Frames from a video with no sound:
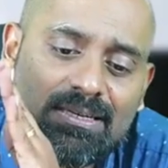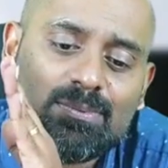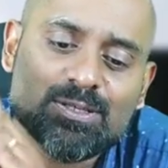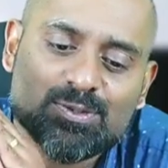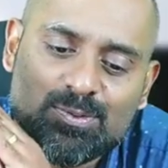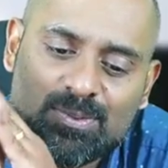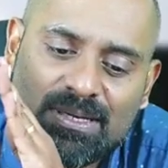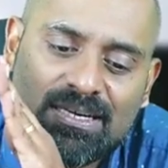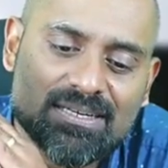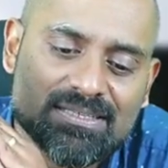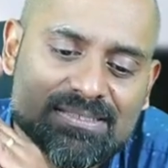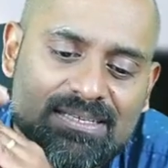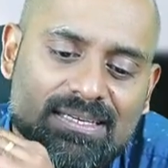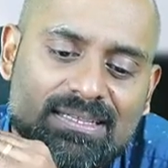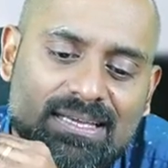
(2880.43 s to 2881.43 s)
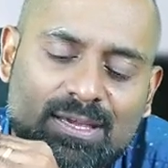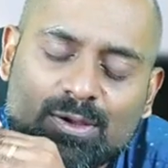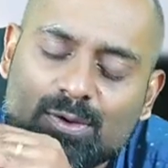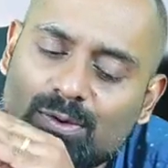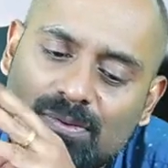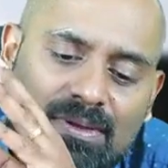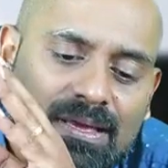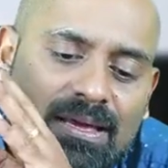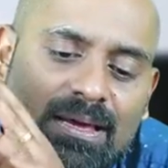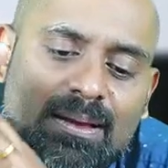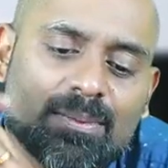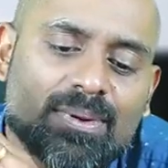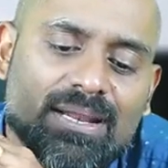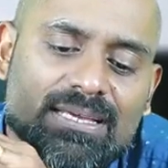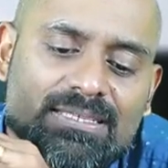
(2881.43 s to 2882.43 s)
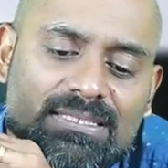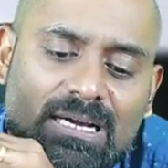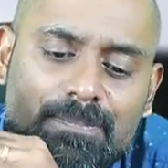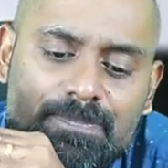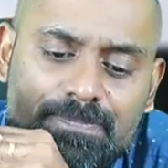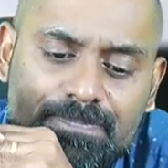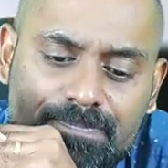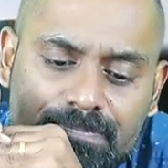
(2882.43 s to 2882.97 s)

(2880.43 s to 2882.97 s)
Manju Merita saying thank you, pleasure.